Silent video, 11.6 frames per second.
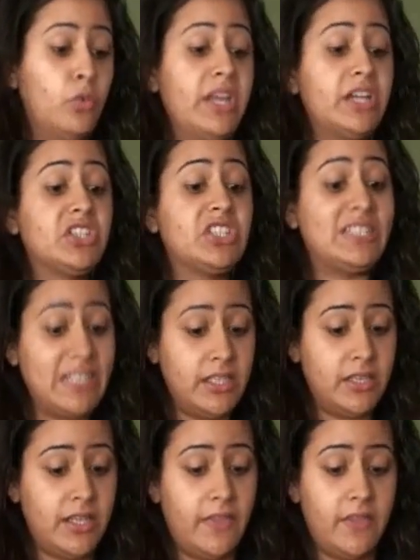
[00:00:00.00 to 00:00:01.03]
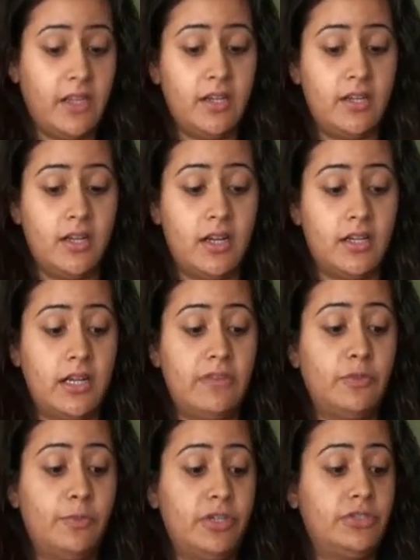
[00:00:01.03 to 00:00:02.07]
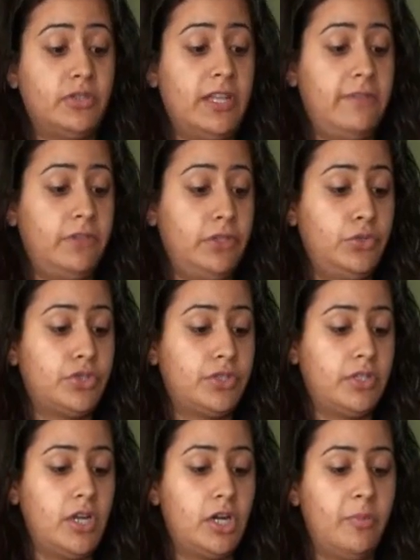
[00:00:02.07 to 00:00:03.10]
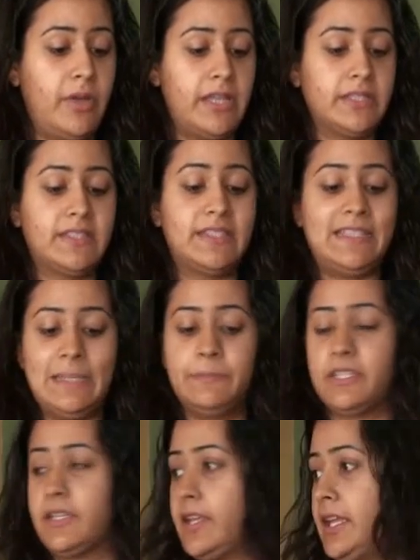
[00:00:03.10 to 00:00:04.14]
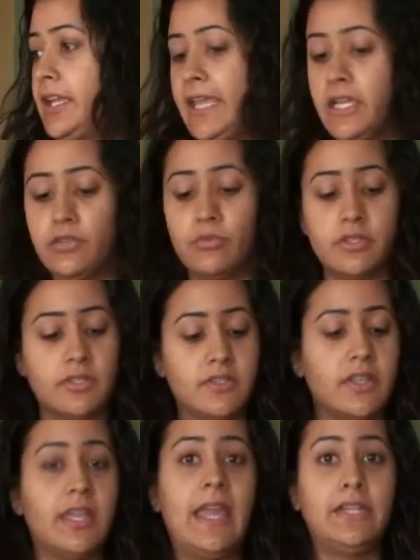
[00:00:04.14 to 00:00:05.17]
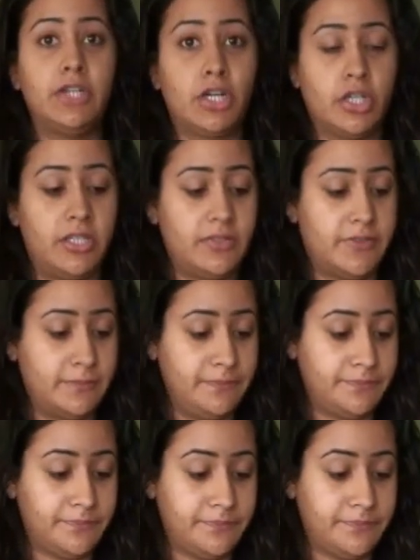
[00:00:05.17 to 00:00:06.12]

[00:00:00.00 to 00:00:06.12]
We are still in the kindergarten of spiritual evolution, our minds steeped in ignorance and darkness.